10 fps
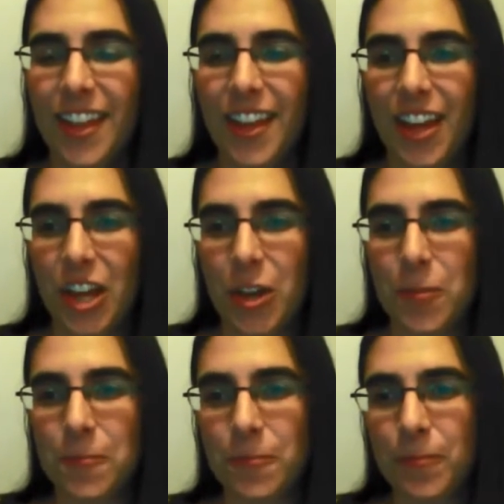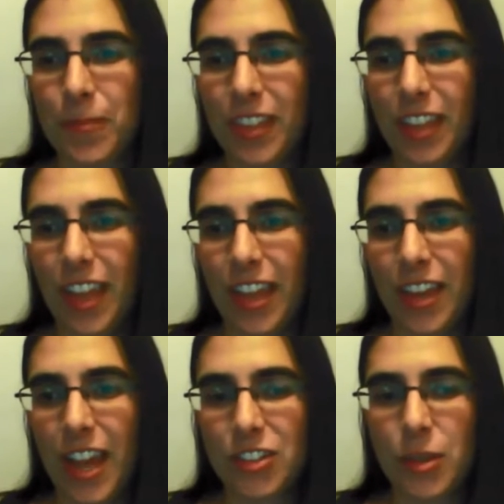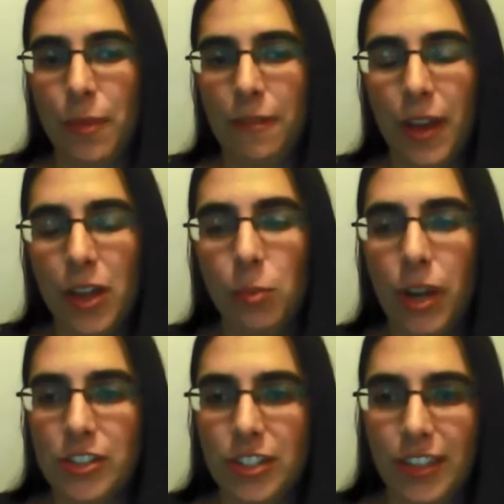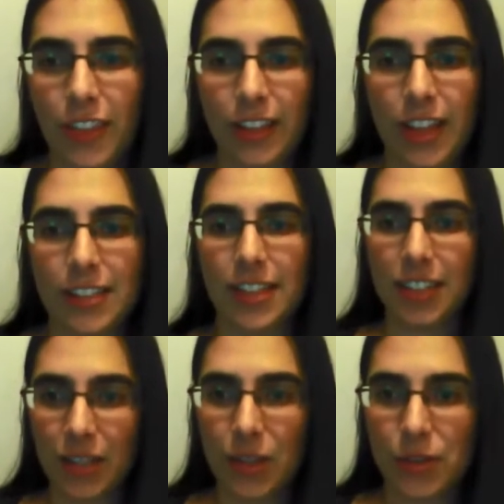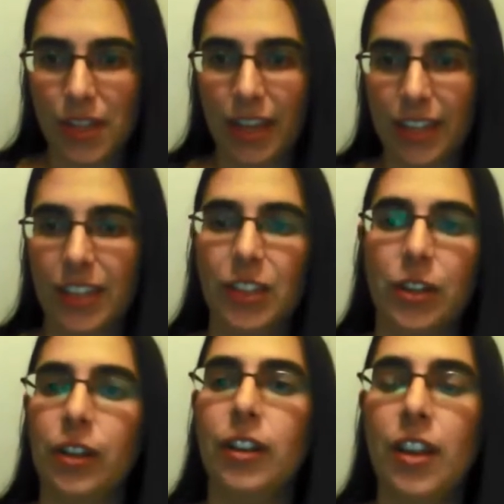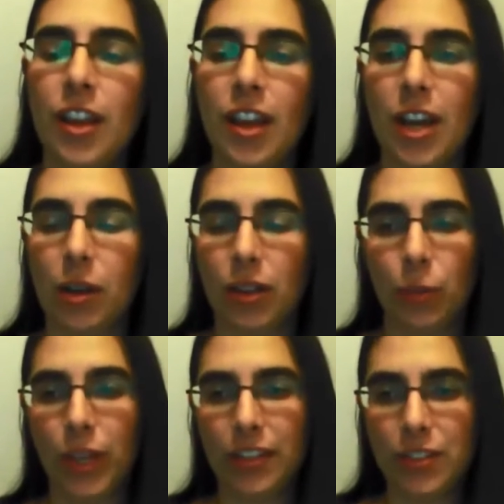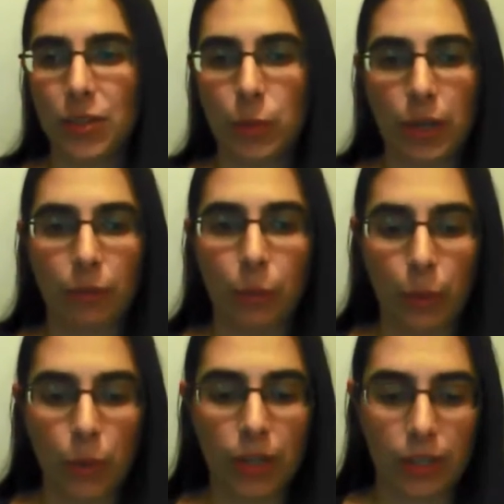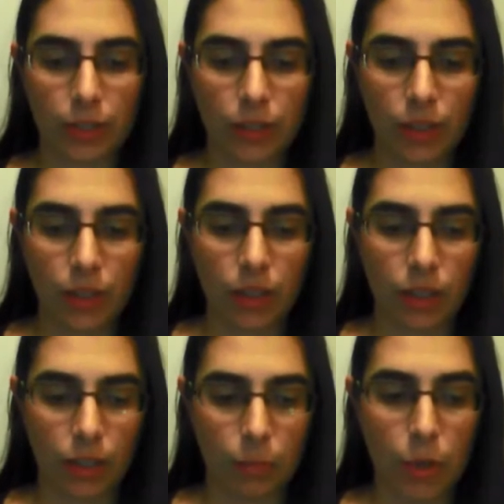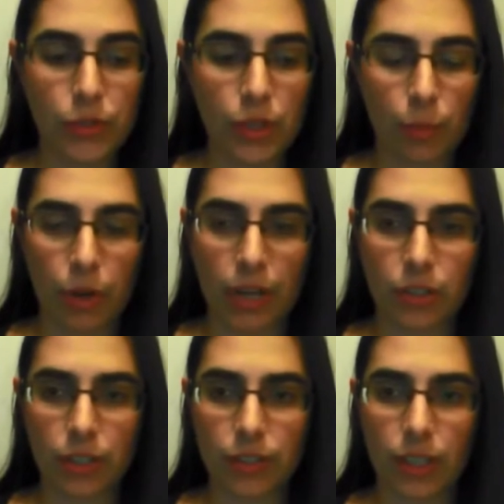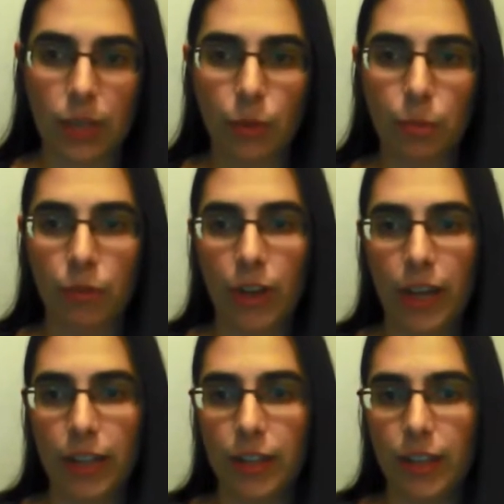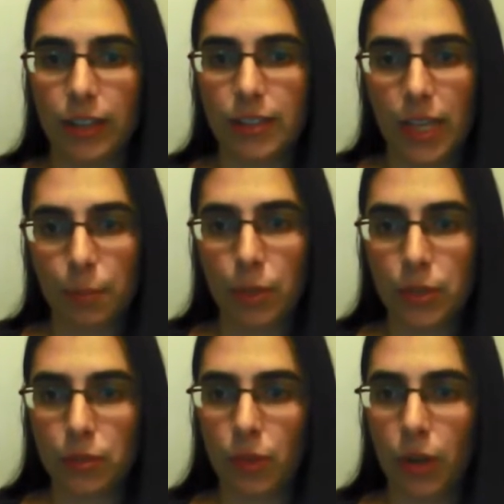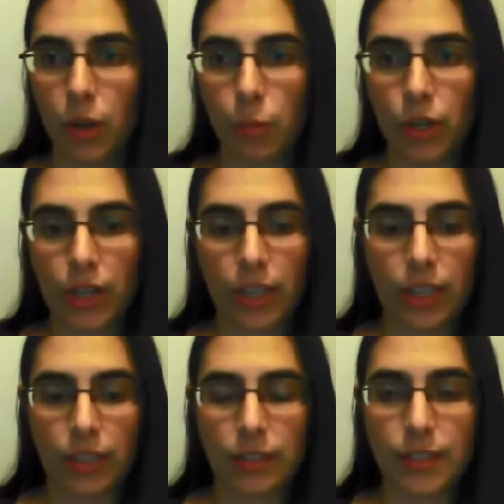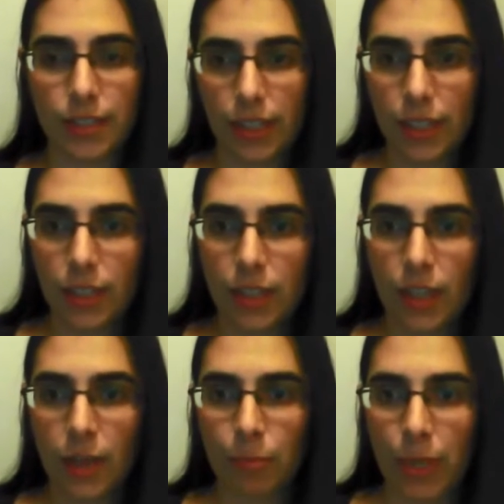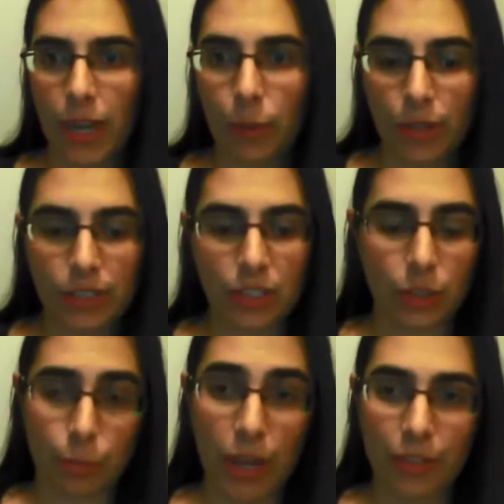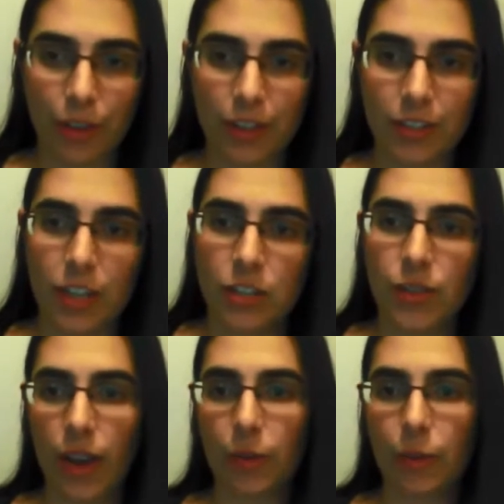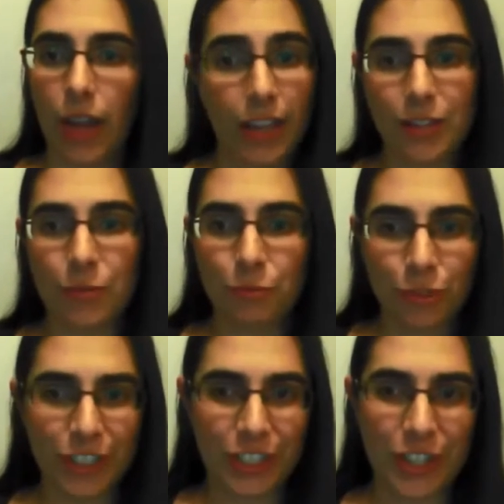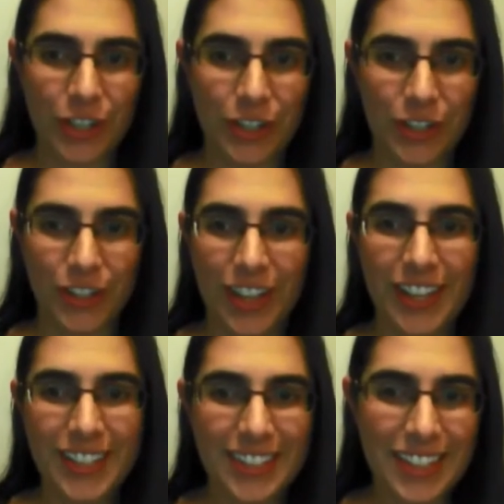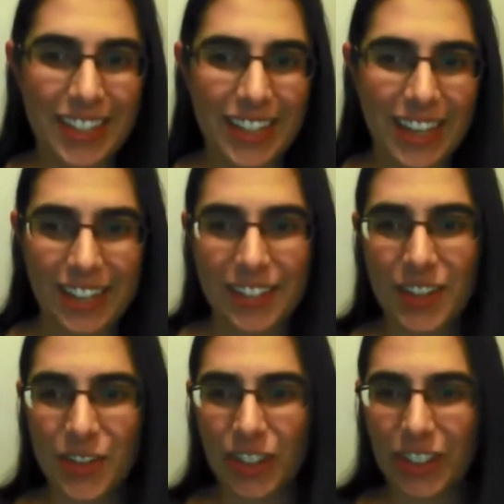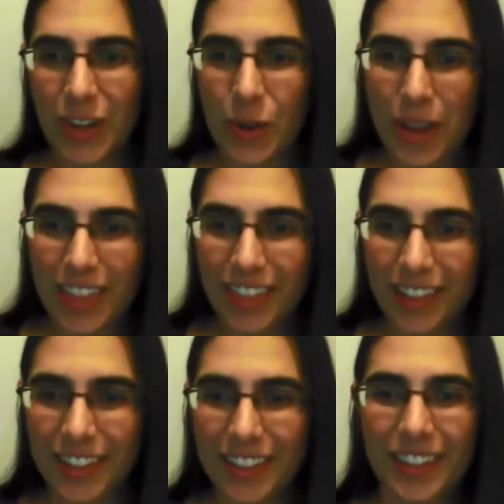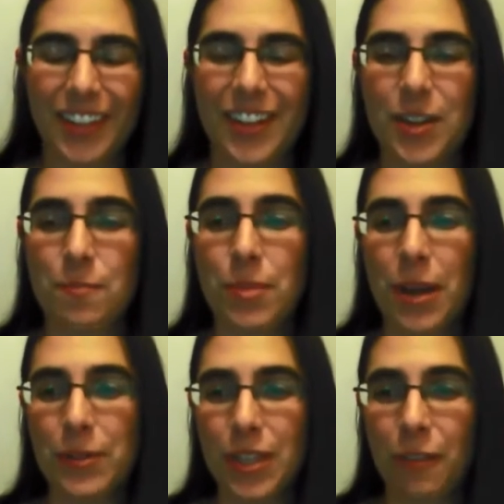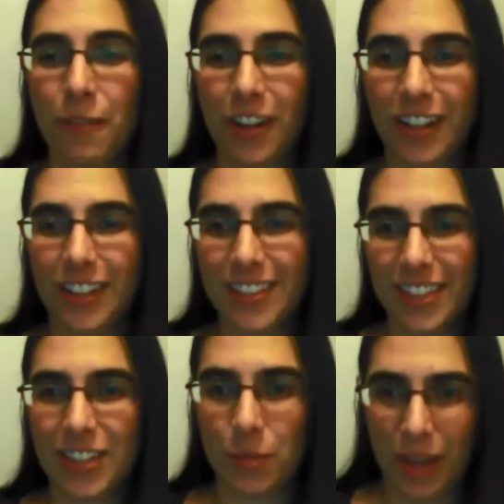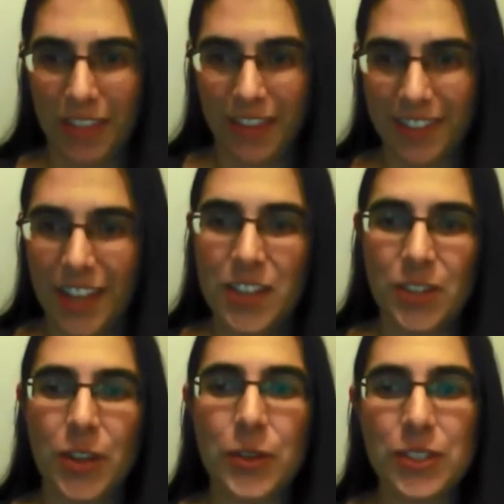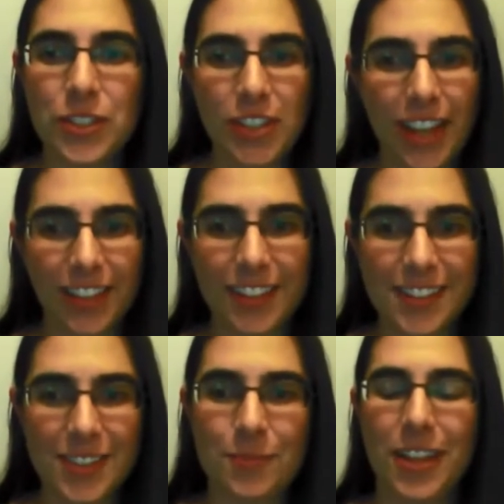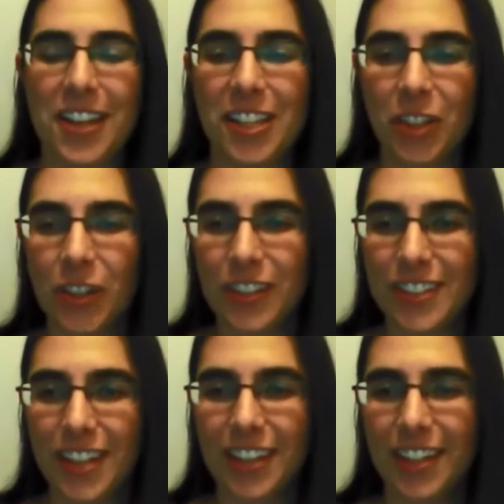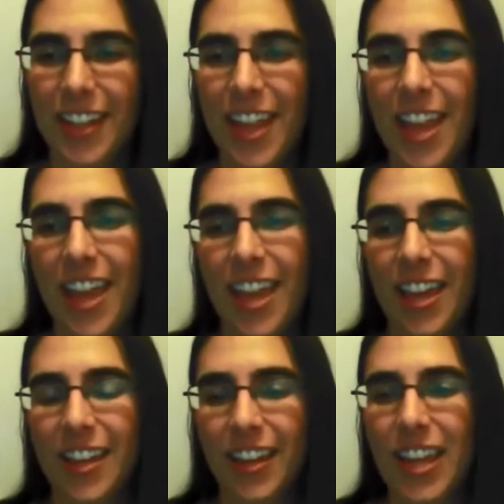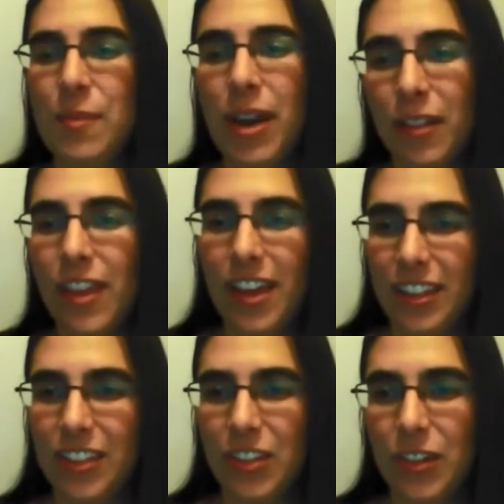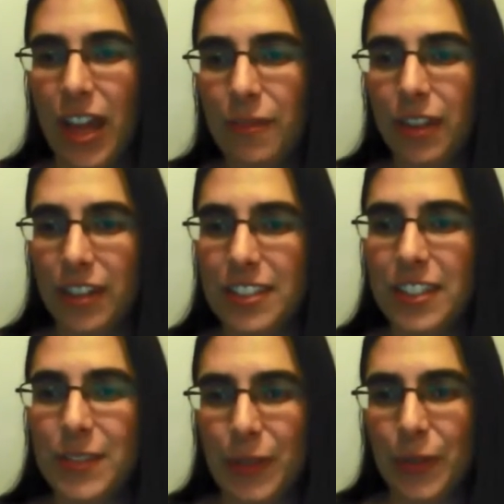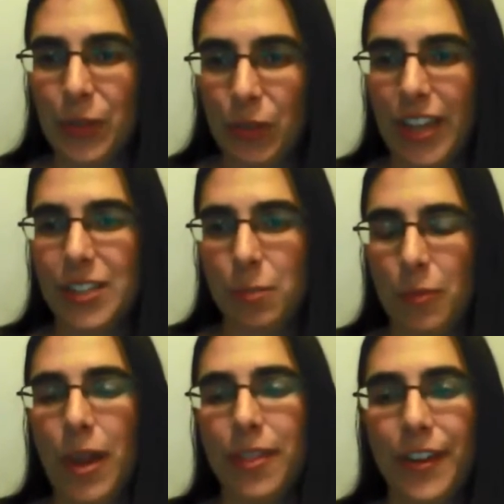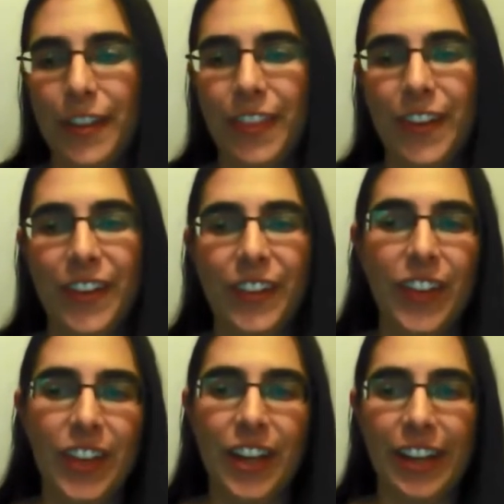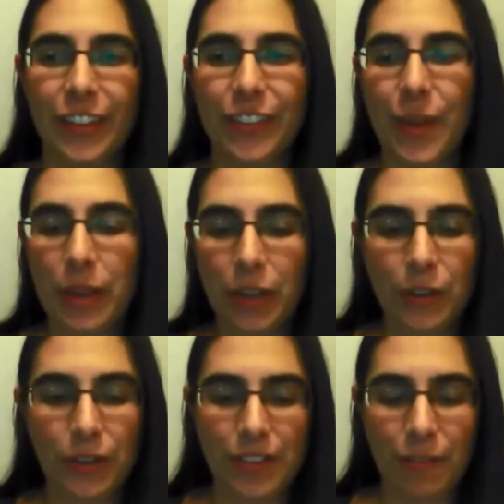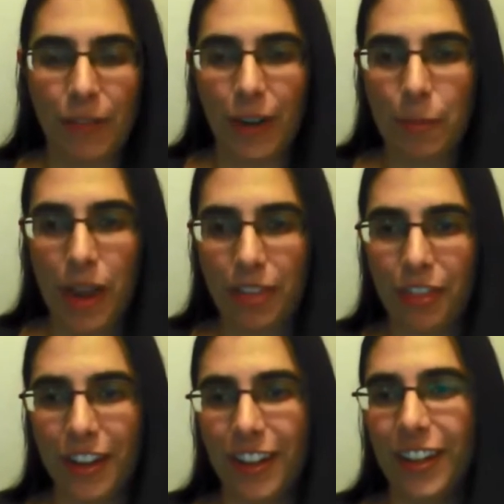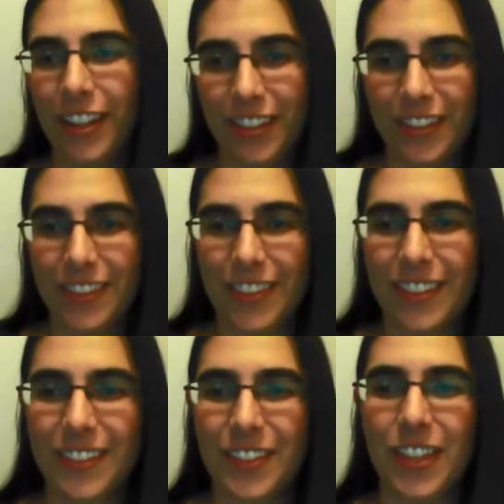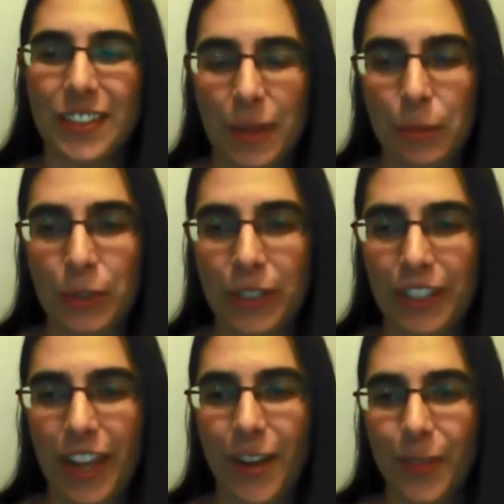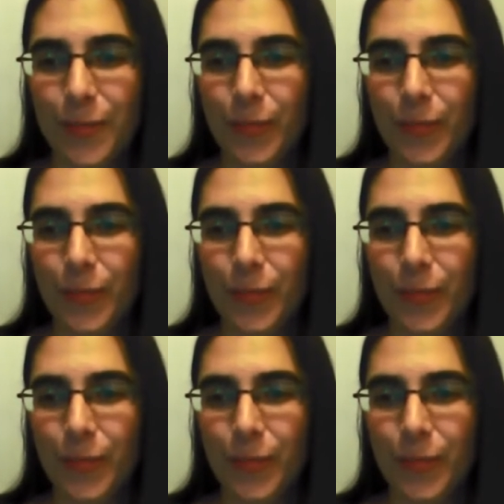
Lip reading: And actually my final project in that class, I did use scikit-learn because we got to use whatever we wanted. Most of the projects, he would provide examples from the homework in C, but I wanted to learn Python. So I didn't really know C and I didn't really know Python, but I was converting C to Python. So it was a challenge, but I learned a ton. And I came out of that, having a decent grasp of Python, though I learned that my code is not very Pythonic, and those are things I'm learning now.